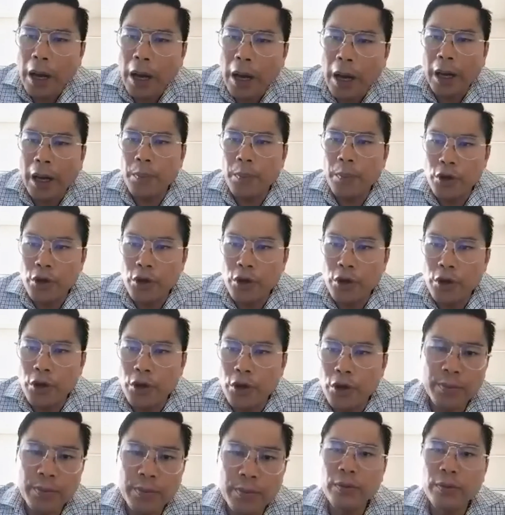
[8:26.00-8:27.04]
usually they're
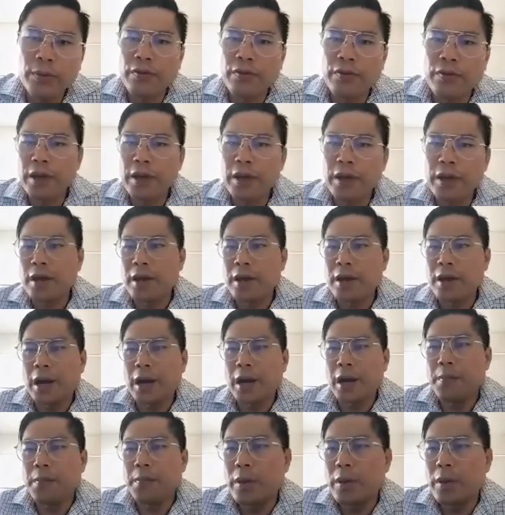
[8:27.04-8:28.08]
contactable. If the
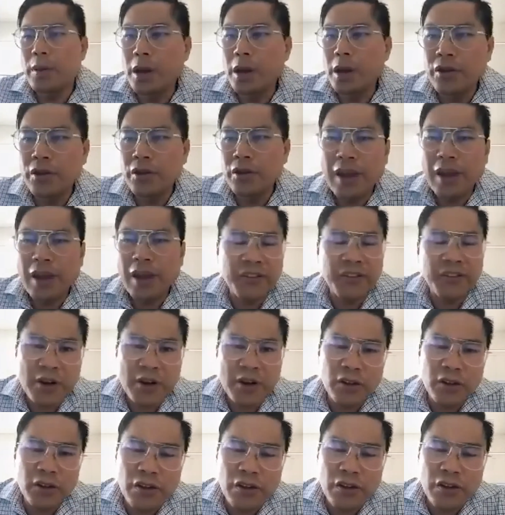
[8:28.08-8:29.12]
staff
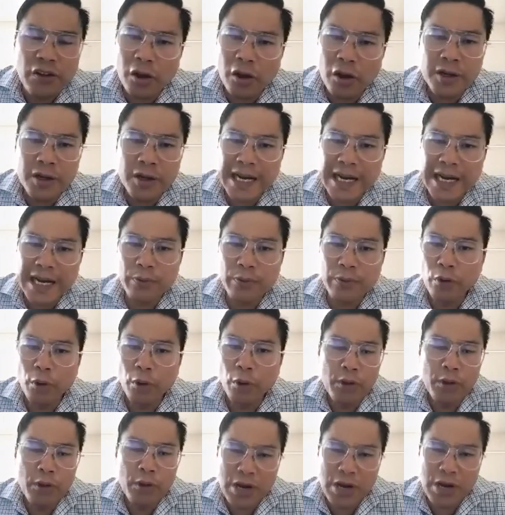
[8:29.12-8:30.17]
specialist isn't contactable, normally
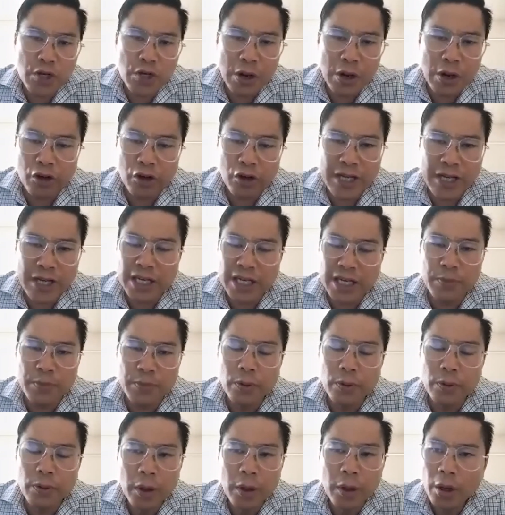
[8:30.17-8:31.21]
the registrar is contactable.
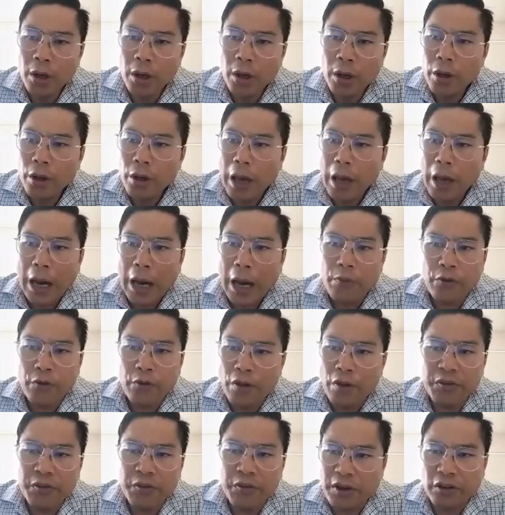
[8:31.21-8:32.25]
So the
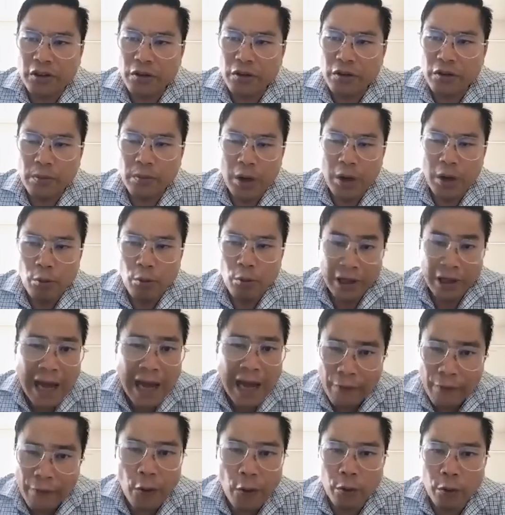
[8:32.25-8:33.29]
specialists really can't
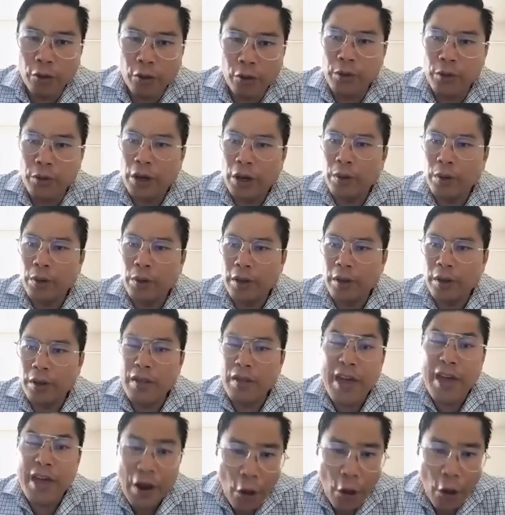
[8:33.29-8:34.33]
fault them. They're
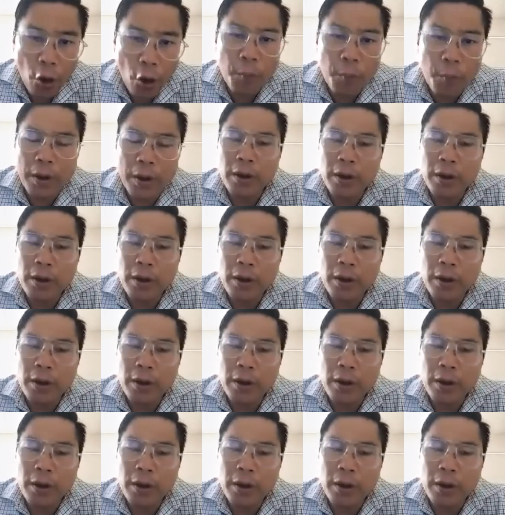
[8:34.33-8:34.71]
there to help,